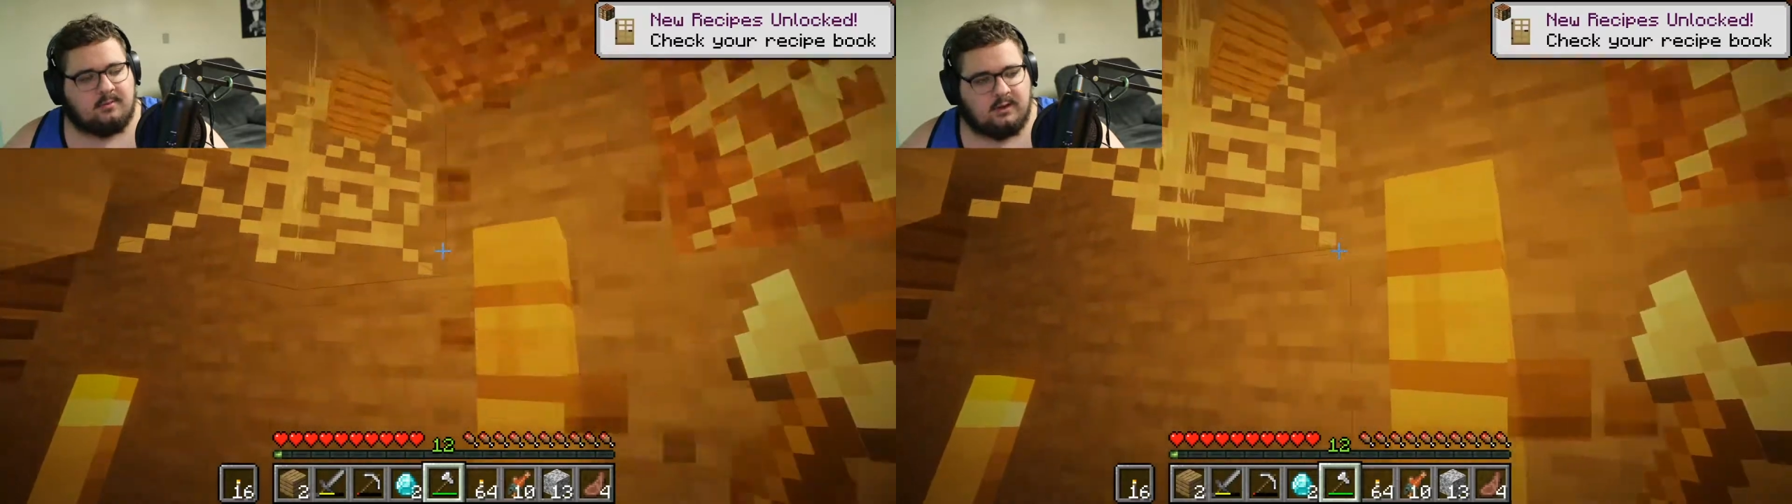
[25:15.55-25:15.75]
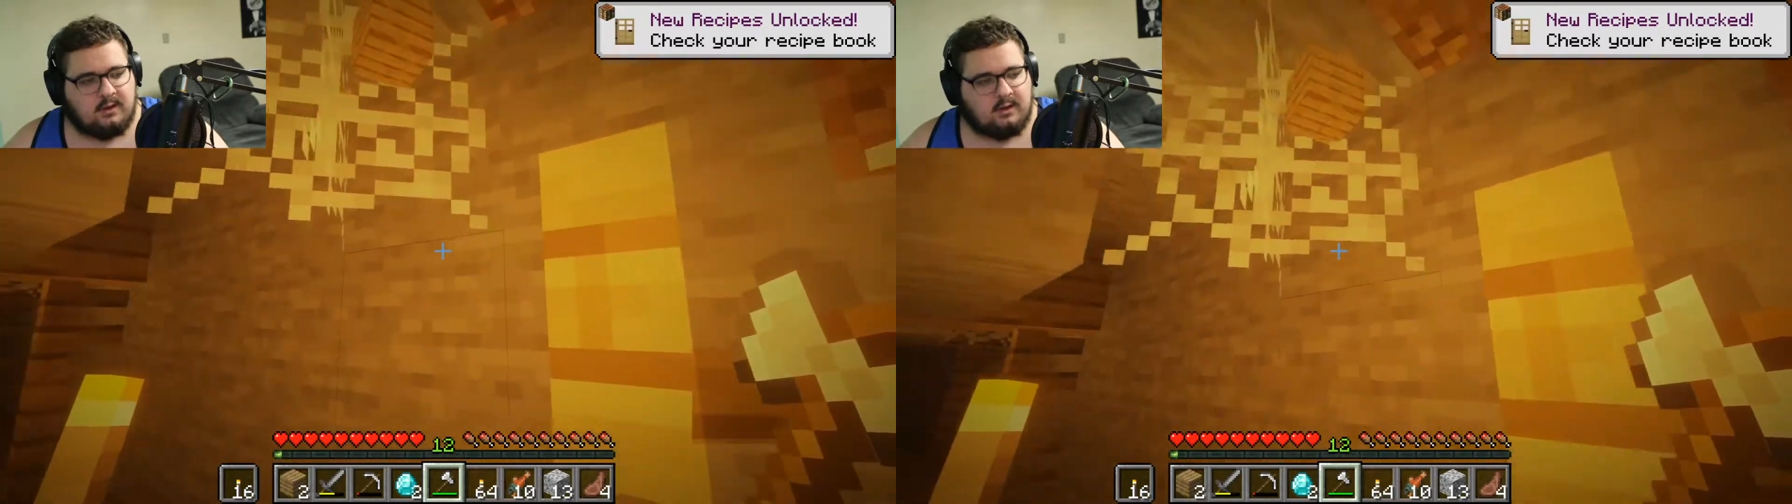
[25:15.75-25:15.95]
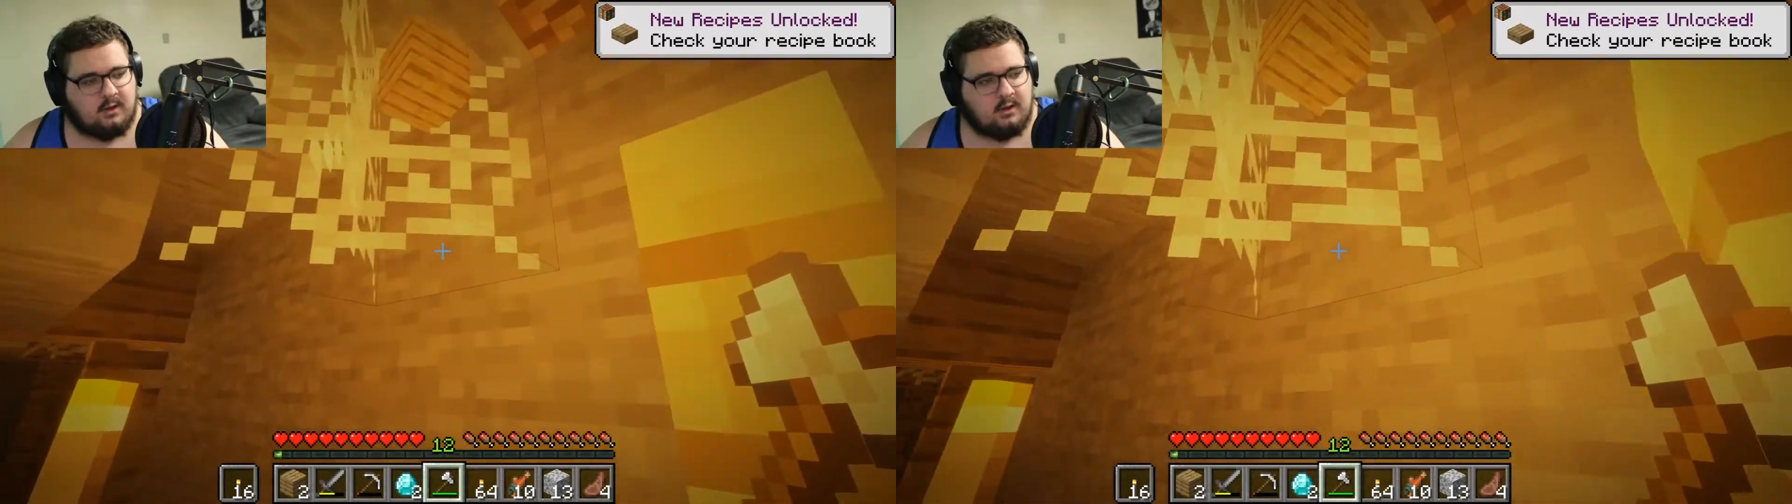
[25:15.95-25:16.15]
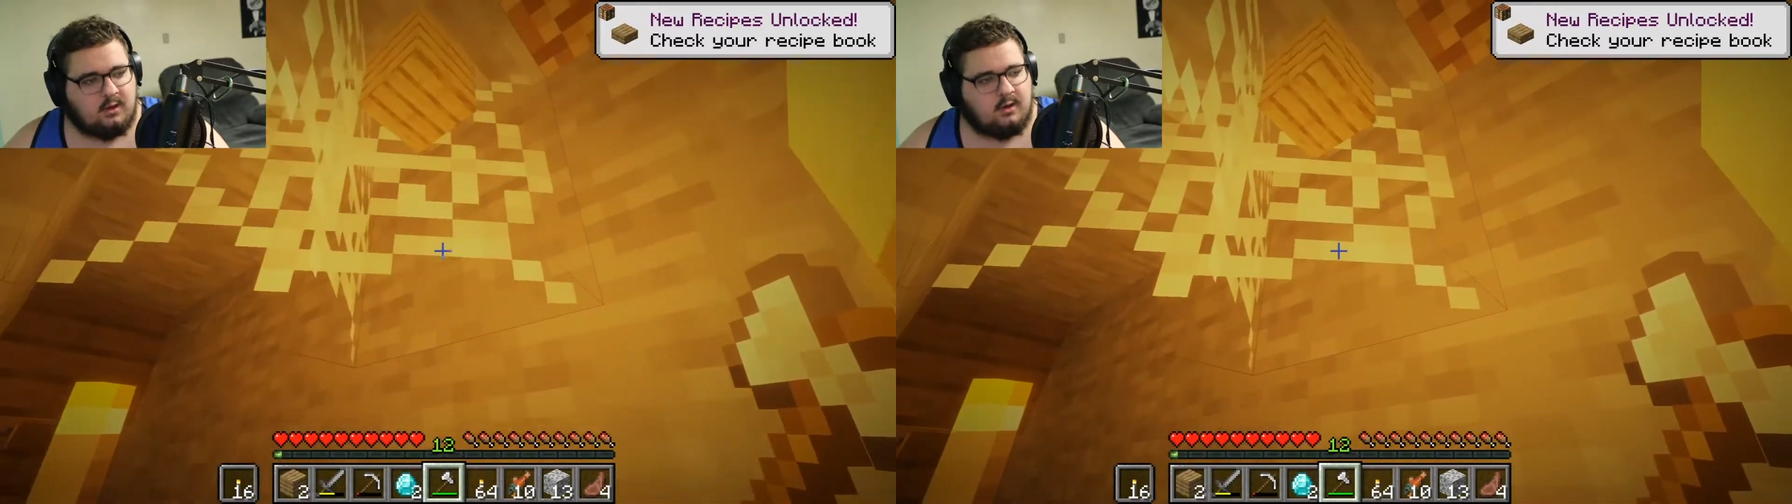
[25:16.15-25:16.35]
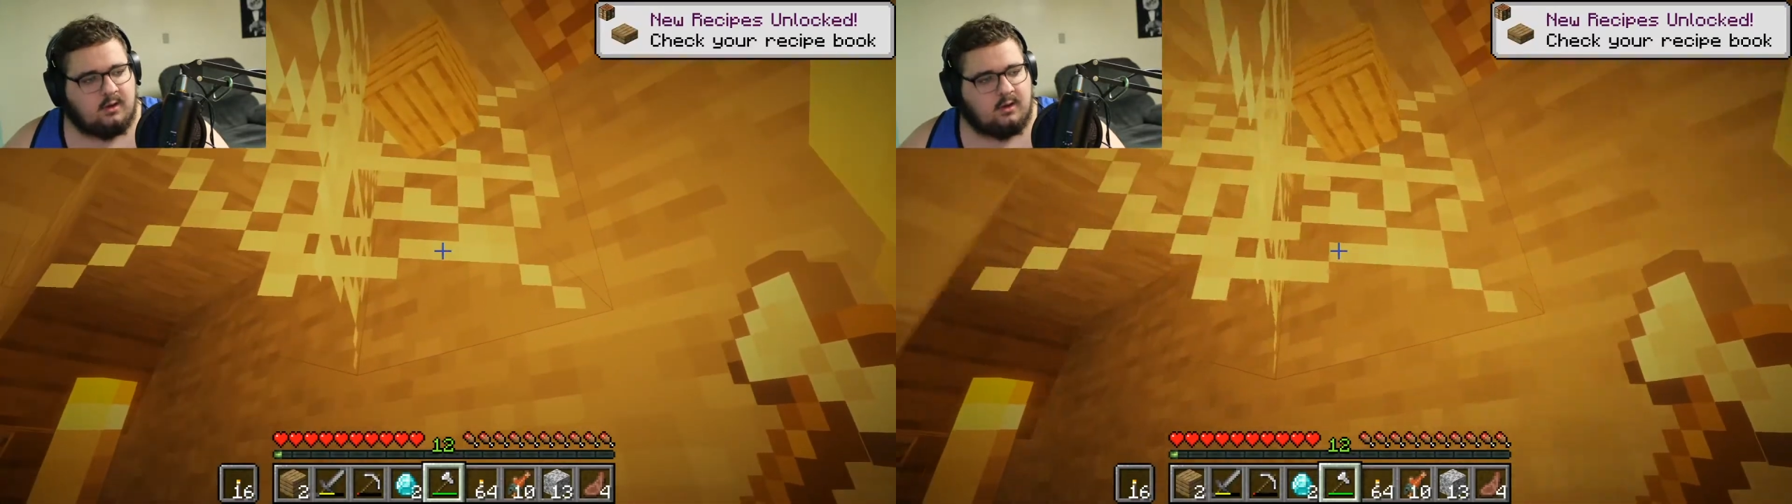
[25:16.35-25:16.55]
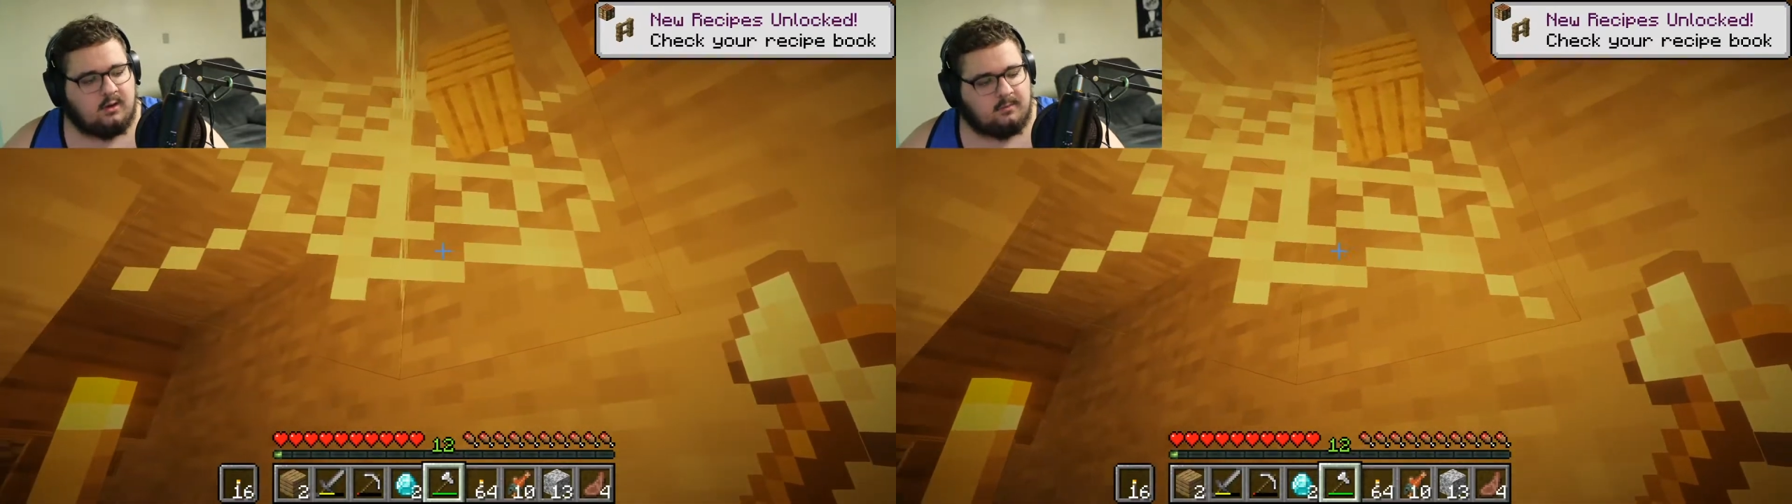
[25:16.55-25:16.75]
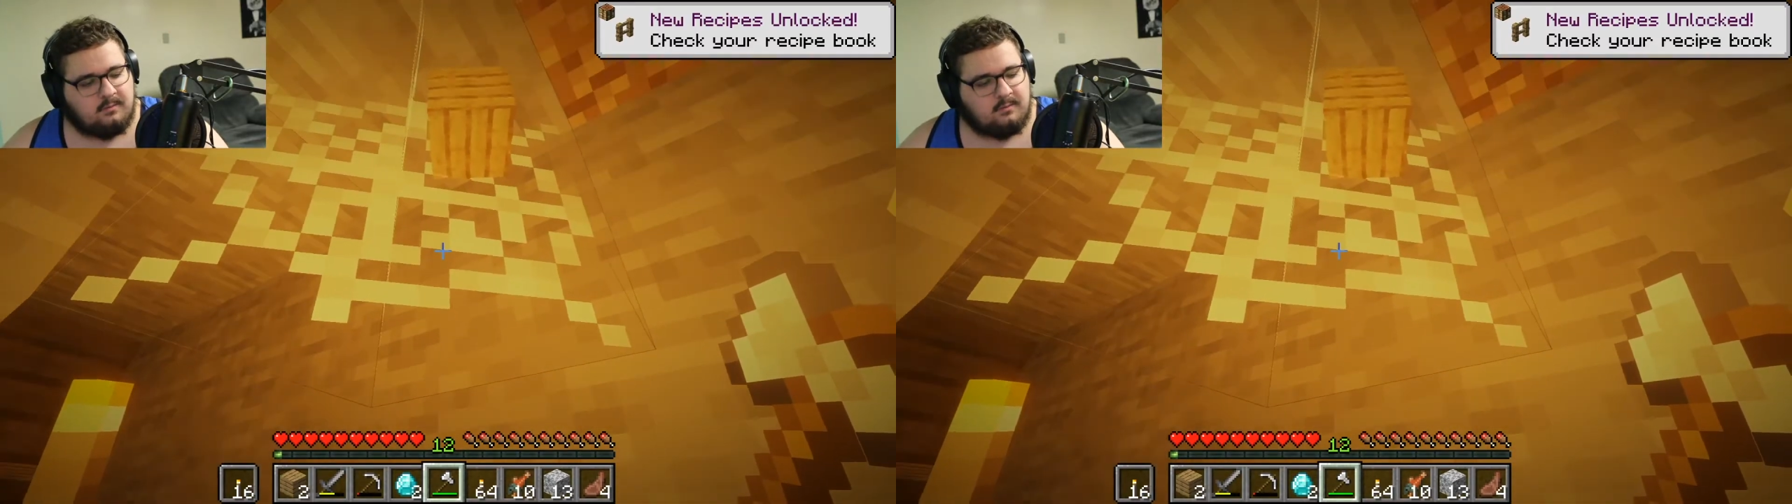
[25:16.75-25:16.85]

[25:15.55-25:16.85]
thing.